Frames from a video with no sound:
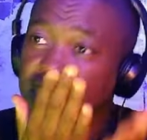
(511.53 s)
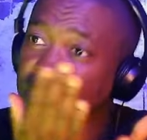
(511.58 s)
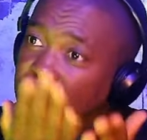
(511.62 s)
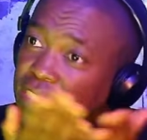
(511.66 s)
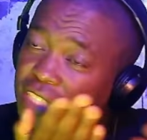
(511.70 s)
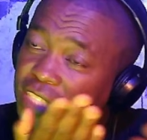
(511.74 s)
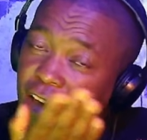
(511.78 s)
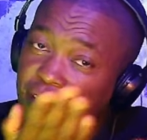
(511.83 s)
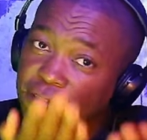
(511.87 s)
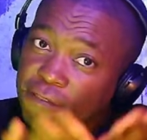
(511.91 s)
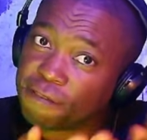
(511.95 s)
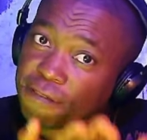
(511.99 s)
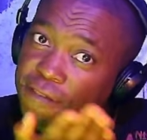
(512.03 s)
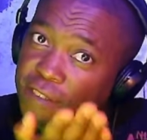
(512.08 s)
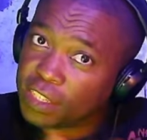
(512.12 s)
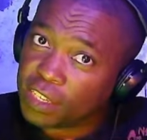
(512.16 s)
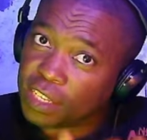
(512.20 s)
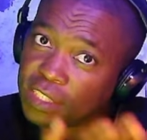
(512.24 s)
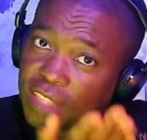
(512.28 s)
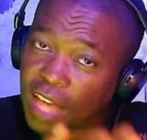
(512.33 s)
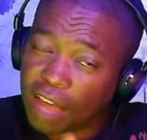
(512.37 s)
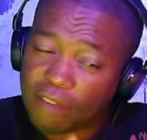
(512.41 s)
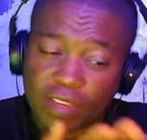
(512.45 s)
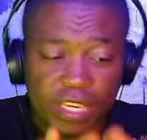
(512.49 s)
it's a
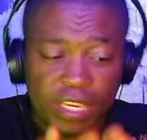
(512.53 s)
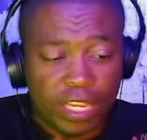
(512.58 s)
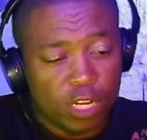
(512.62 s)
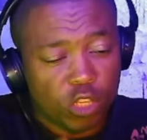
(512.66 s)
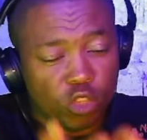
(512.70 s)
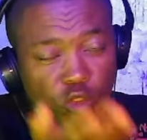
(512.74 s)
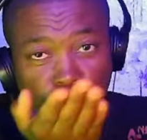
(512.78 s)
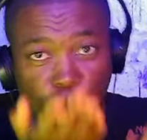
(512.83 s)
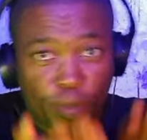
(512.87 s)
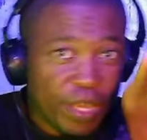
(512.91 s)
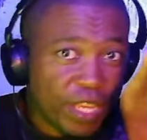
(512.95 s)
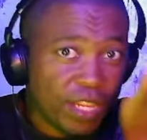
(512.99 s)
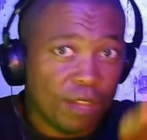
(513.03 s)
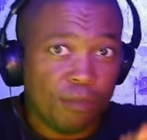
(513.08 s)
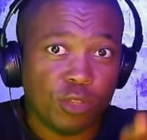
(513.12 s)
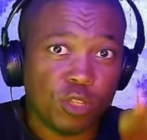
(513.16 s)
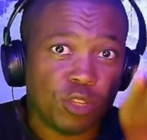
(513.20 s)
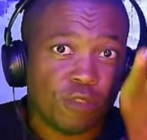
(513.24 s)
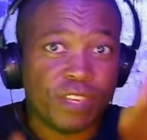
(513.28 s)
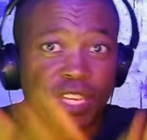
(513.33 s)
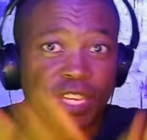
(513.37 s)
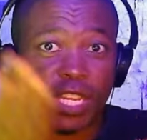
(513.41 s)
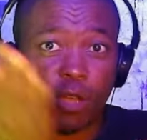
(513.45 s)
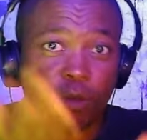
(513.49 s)
tough idea to be in
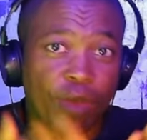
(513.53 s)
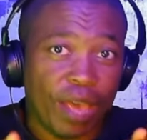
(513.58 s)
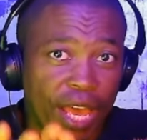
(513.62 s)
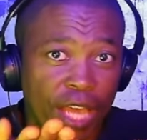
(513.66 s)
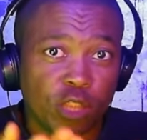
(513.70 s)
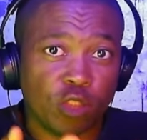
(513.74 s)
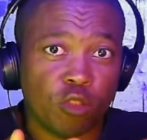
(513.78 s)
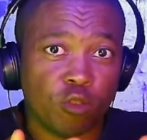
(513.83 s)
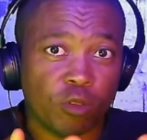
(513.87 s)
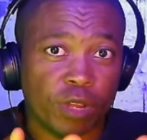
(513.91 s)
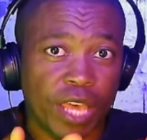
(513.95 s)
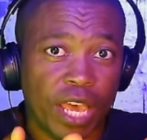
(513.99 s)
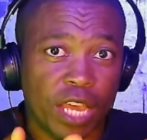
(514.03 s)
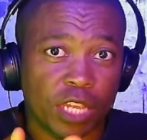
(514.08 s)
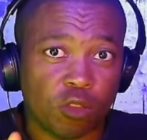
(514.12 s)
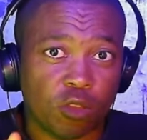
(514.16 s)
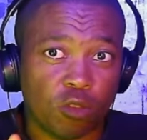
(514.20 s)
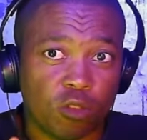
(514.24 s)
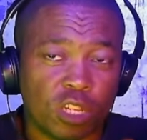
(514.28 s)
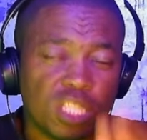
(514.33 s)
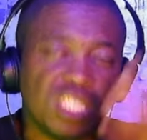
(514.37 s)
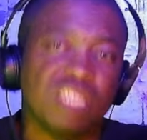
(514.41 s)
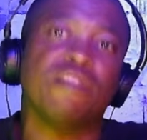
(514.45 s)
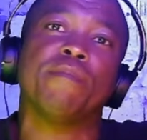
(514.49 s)
the music video and to
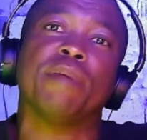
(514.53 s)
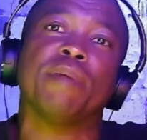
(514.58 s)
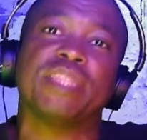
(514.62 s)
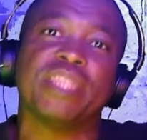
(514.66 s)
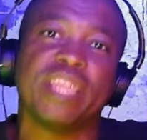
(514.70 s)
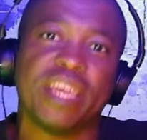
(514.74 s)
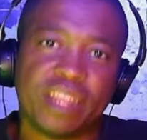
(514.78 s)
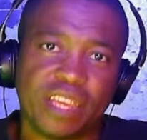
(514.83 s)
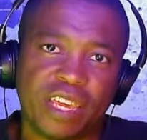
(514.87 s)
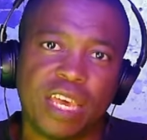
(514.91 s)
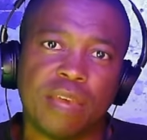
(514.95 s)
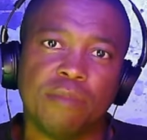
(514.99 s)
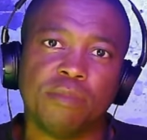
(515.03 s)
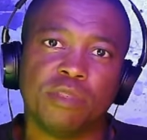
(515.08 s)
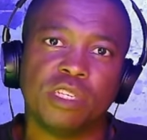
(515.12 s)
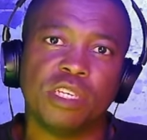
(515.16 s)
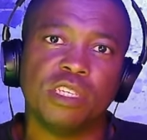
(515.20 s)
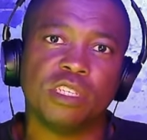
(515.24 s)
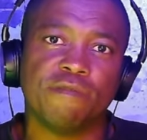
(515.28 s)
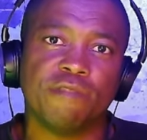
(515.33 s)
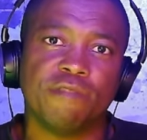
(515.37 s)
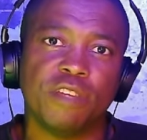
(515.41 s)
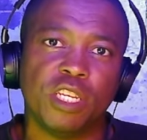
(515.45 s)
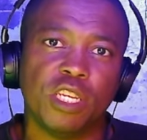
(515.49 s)
react on it. Even with the
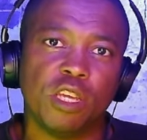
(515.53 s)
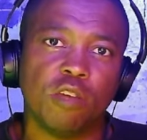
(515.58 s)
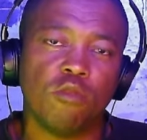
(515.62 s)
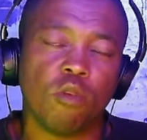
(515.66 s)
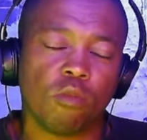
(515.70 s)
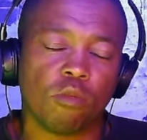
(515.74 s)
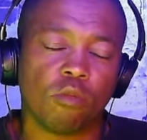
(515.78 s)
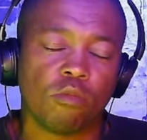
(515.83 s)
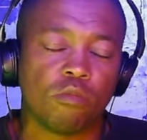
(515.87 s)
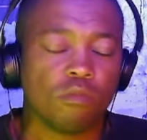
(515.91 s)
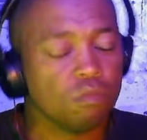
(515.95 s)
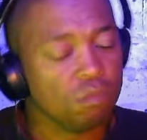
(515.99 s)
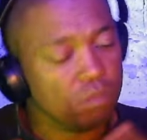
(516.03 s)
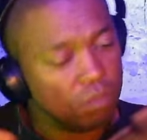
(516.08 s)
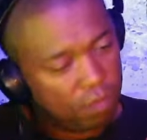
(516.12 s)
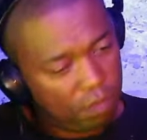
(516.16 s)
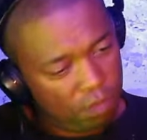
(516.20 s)
MC's video.